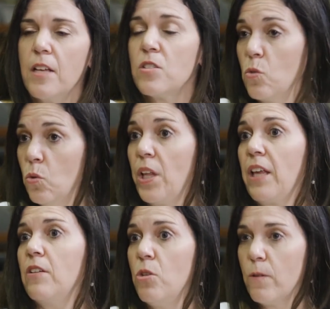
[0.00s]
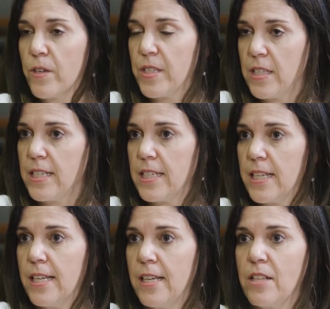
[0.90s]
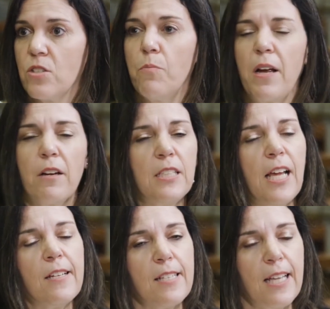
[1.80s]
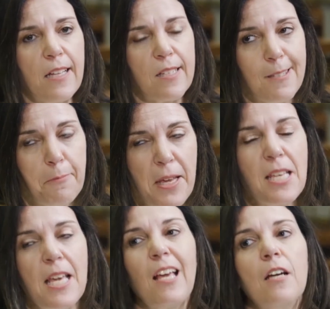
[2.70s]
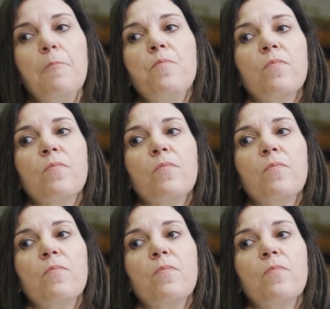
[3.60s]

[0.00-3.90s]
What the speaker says: Schooling and universities did. And so Maritain is again speaking